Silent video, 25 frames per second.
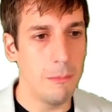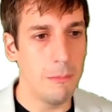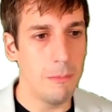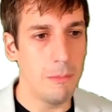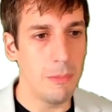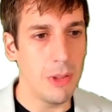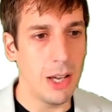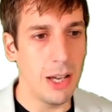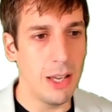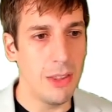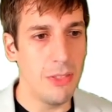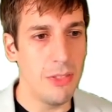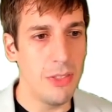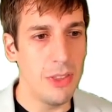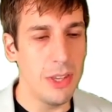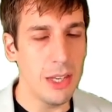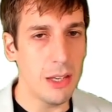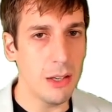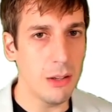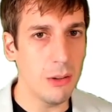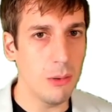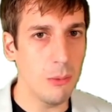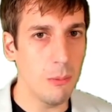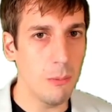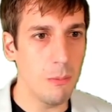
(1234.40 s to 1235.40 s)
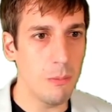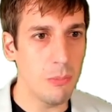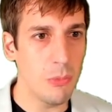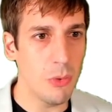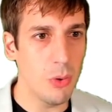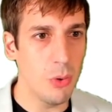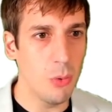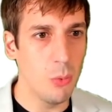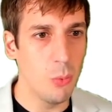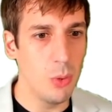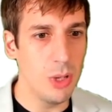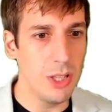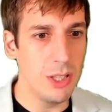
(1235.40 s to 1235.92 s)
I think
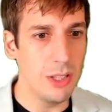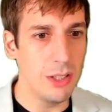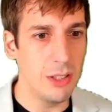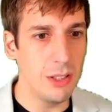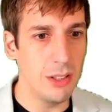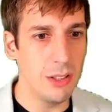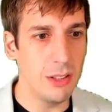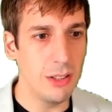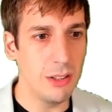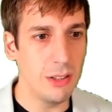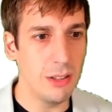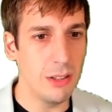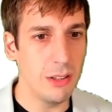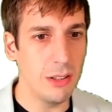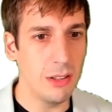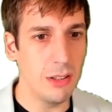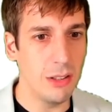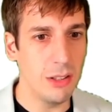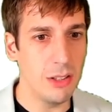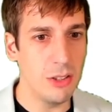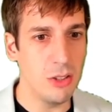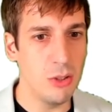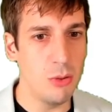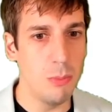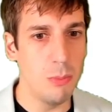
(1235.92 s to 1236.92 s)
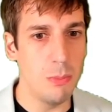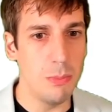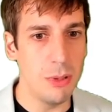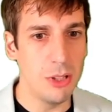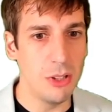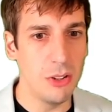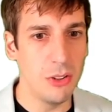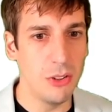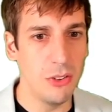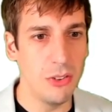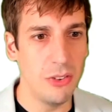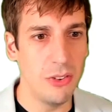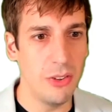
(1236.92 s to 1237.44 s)
when you
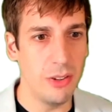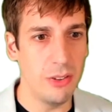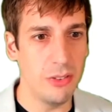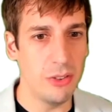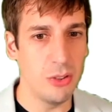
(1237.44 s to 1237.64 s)
build,